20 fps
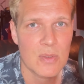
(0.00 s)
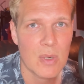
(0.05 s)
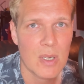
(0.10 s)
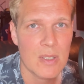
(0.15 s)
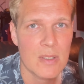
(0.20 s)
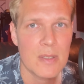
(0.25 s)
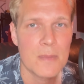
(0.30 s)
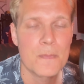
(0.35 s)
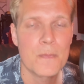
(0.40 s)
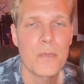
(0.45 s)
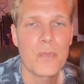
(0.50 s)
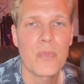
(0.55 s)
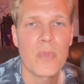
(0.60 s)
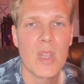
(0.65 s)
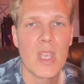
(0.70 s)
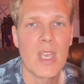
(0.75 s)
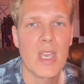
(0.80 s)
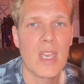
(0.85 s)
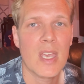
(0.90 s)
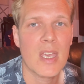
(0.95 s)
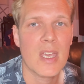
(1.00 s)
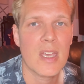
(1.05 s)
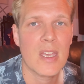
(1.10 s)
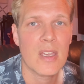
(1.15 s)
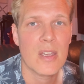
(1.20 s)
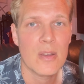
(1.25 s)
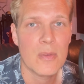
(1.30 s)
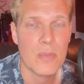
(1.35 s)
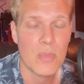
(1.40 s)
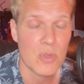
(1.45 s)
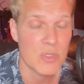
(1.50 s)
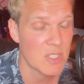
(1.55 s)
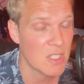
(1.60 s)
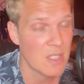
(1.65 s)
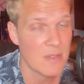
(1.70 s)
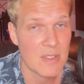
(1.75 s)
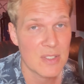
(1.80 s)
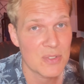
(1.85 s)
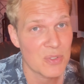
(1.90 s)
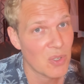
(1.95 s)
on.
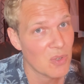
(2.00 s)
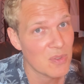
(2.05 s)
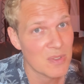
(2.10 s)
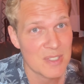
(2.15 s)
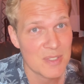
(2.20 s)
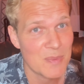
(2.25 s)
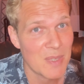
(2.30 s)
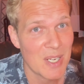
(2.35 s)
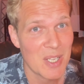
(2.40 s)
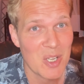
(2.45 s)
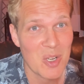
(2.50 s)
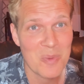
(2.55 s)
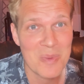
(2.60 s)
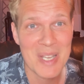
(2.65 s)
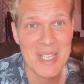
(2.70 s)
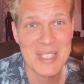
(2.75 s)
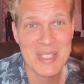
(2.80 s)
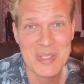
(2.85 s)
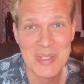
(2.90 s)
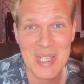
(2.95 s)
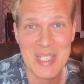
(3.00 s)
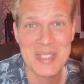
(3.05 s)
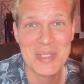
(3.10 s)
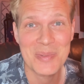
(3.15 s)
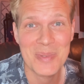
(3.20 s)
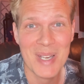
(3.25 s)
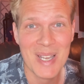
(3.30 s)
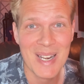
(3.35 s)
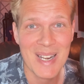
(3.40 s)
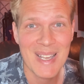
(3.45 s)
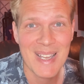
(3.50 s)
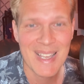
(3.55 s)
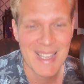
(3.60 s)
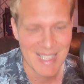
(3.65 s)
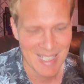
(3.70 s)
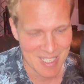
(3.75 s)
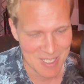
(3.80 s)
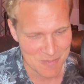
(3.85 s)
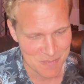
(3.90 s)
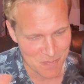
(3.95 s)
Positive is always welcome as well.
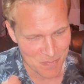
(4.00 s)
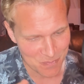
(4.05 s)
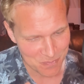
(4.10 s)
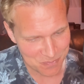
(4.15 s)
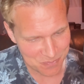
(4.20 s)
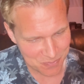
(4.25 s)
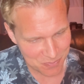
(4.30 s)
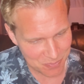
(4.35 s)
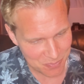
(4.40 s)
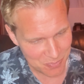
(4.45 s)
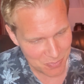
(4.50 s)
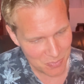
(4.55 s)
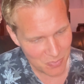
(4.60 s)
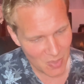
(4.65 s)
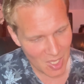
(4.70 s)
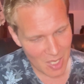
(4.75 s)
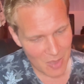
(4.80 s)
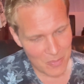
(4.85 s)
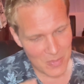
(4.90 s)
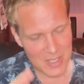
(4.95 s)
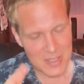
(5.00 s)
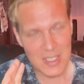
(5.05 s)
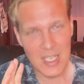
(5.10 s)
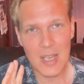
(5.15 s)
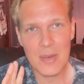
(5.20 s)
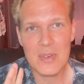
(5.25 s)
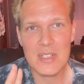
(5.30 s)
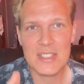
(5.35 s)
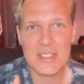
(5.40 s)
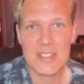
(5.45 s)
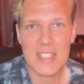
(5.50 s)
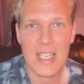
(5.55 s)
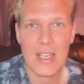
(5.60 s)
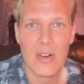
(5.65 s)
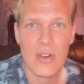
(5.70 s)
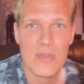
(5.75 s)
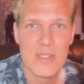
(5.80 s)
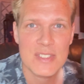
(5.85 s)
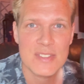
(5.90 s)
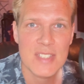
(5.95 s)
But I will
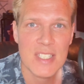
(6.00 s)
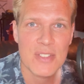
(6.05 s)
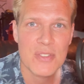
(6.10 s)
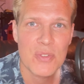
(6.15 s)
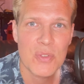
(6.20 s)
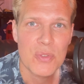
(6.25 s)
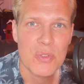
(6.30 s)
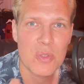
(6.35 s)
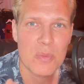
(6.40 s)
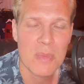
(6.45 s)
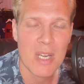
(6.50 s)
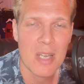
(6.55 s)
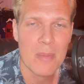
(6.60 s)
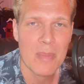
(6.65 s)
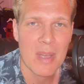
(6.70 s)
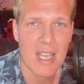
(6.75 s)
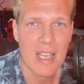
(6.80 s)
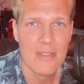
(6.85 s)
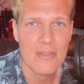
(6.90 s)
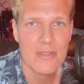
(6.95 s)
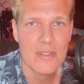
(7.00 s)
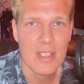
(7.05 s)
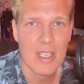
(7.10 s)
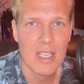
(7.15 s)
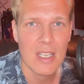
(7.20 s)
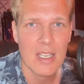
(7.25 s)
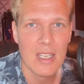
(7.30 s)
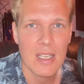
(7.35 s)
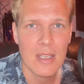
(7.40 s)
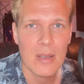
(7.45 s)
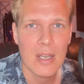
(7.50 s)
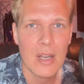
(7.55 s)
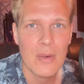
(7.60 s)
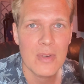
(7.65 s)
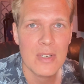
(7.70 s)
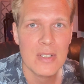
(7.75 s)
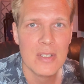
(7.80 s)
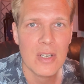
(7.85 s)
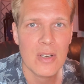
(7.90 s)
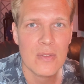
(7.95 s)
always stay true to my path. I
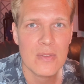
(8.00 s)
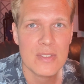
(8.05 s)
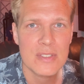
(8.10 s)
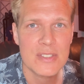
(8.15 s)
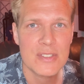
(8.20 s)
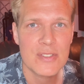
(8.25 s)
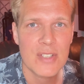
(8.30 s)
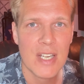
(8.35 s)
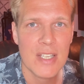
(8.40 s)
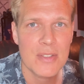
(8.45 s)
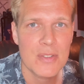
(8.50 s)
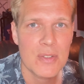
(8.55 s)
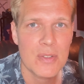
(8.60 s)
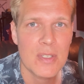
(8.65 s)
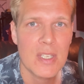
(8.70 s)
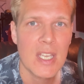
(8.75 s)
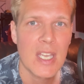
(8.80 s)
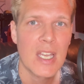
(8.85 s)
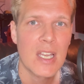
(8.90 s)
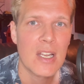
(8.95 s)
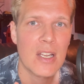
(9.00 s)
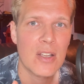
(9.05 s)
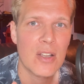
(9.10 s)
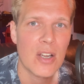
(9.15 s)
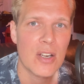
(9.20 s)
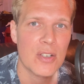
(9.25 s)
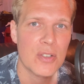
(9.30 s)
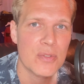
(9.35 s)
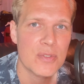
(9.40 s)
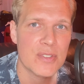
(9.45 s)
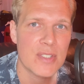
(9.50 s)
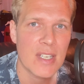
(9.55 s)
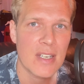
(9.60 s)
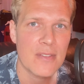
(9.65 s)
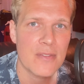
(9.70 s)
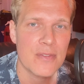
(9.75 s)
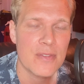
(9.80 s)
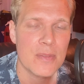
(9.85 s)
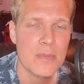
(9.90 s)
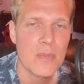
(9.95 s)
will always try to learn new
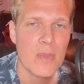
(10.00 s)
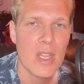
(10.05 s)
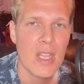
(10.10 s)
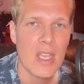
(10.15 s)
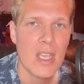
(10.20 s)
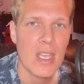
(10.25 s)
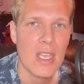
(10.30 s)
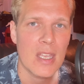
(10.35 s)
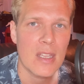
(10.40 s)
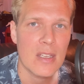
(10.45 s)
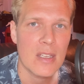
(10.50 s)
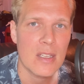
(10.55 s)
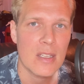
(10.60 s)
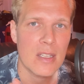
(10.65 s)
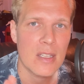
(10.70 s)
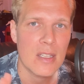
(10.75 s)
stuff and